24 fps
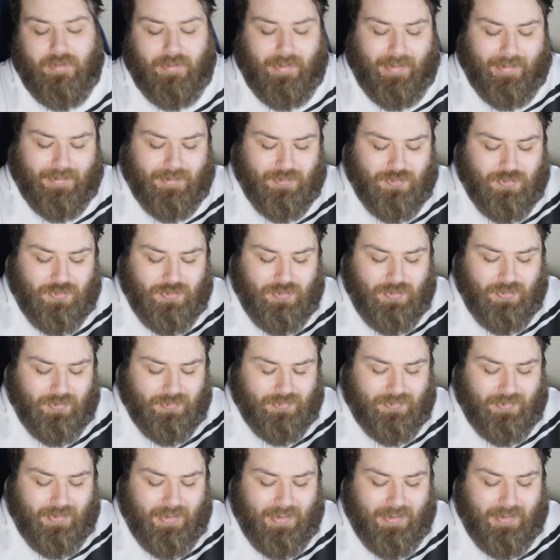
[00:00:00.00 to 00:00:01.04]
And I
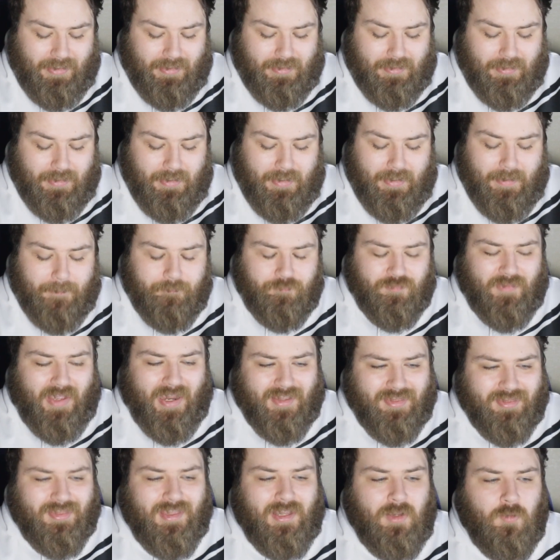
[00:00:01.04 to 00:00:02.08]

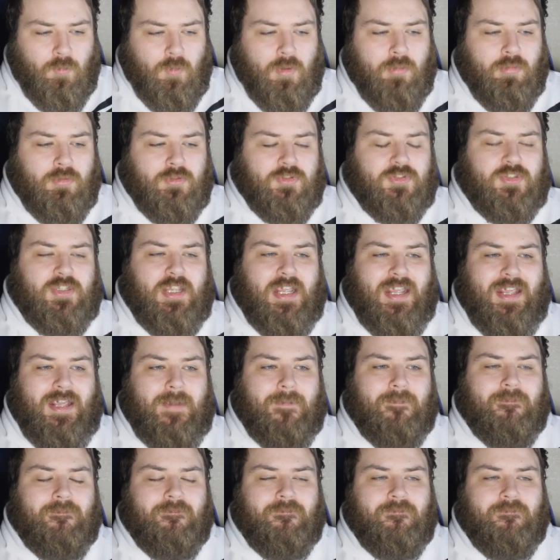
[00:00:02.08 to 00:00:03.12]
think we will see,